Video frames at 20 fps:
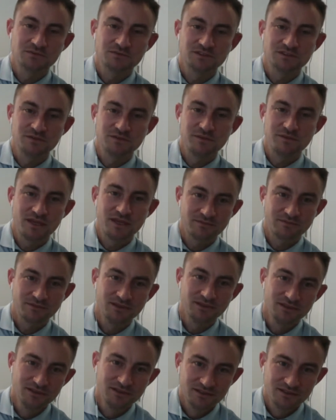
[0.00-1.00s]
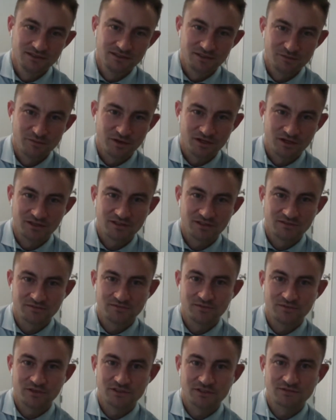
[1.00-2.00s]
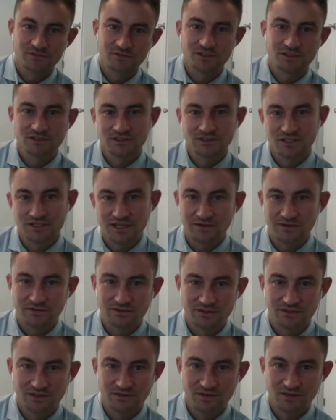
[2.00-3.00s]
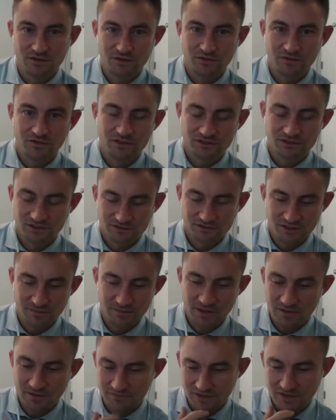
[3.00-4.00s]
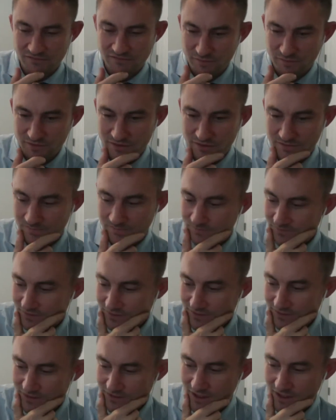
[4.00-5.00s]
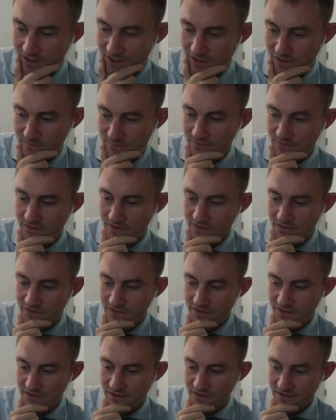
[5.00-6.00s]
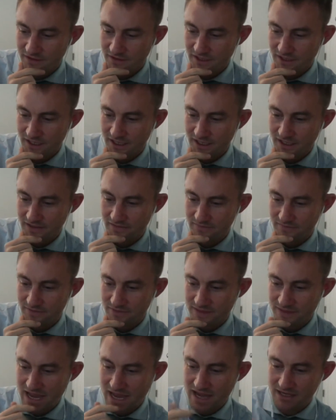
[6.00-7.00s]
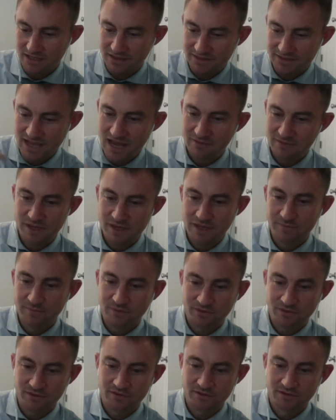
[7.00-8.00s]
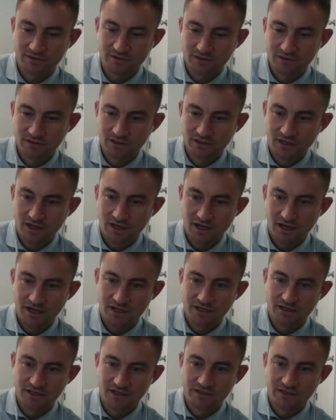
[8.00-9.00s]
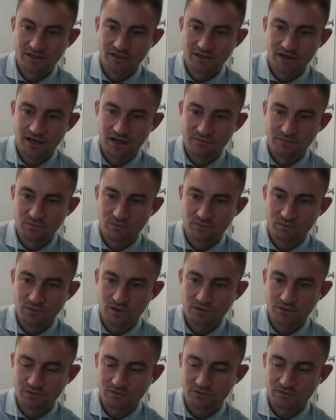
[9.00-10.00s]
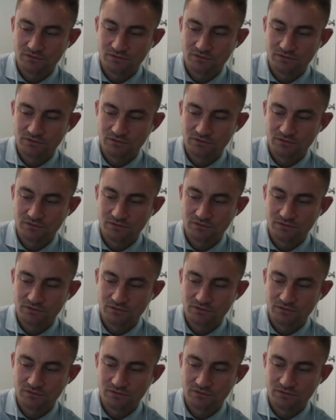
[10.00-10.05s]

which then became the book in the first version, and now in the new versions coming out with IVP. That paper I wrote,